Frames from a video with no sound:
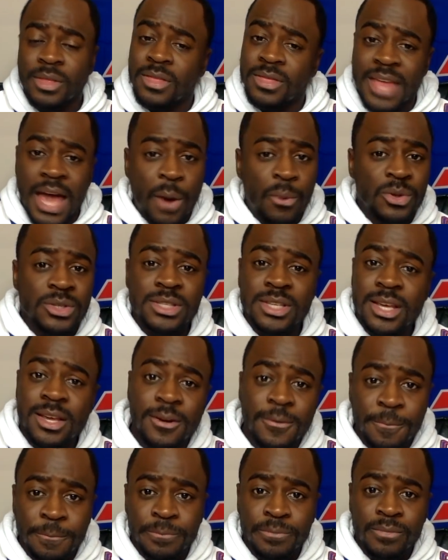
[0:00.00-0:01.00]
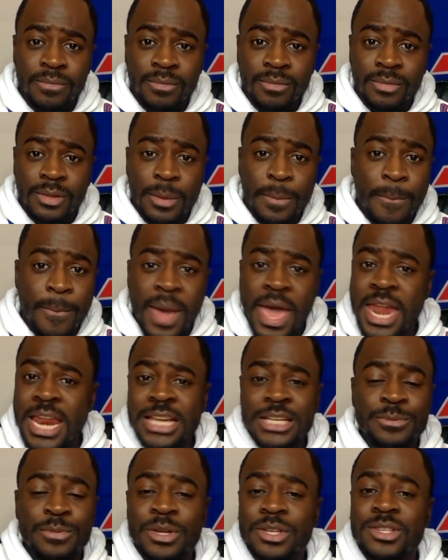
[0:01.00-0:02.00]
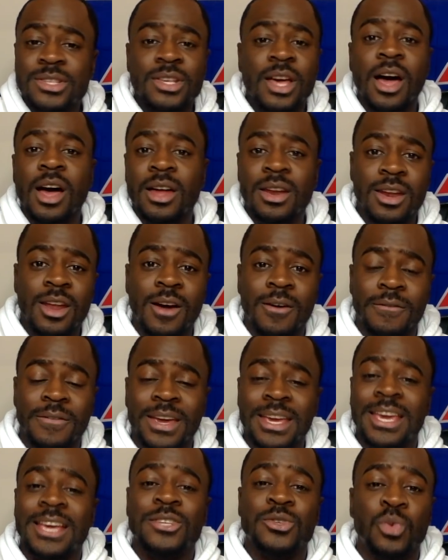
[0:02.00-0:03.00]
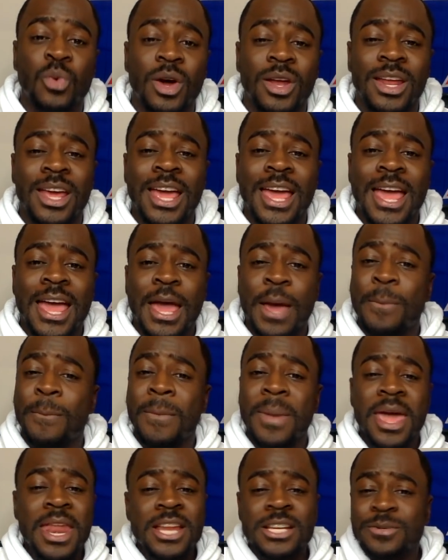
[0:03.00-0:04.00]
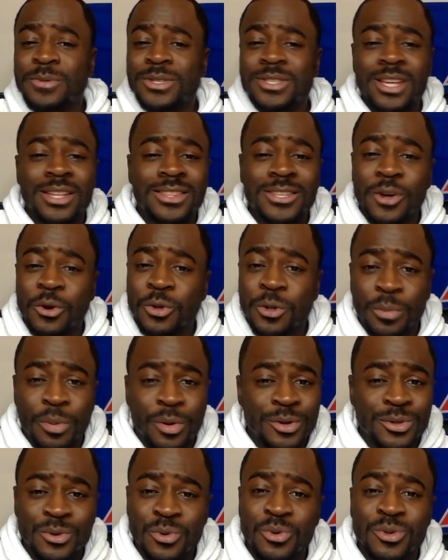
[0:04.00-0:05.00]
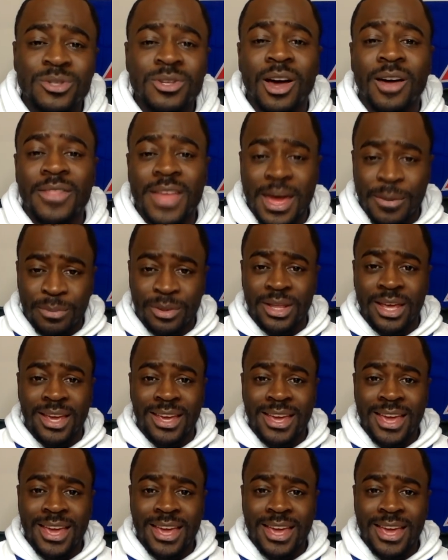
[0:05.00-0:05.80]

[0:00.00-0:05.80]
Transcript: That was it. Management saw enough. And guess what? Management's not the only person who saw that play.